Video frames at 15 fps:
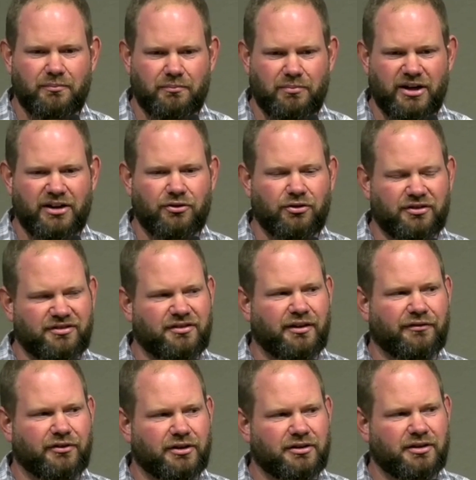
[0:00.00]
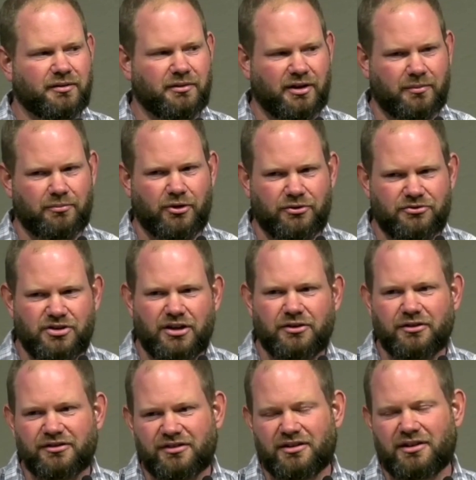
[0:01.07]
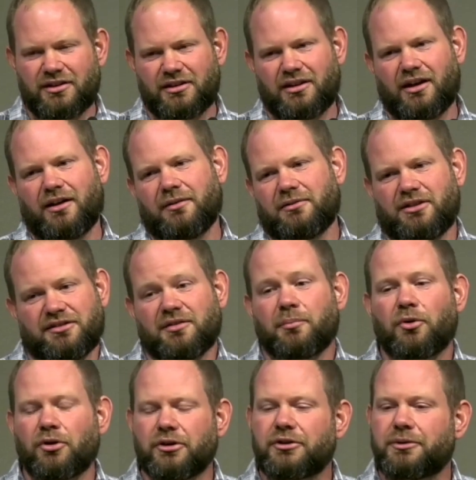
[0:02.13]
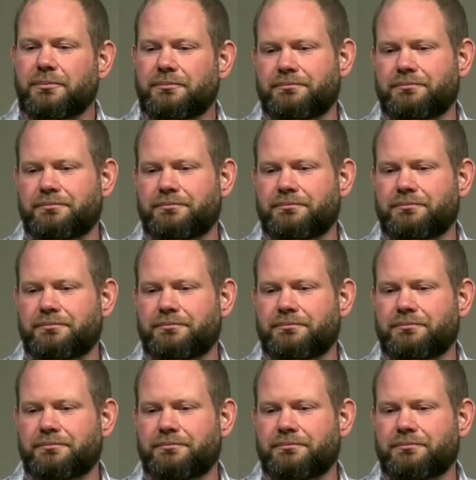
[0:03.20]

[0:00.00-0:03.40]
but it looks different in, in both genders, uh, is important.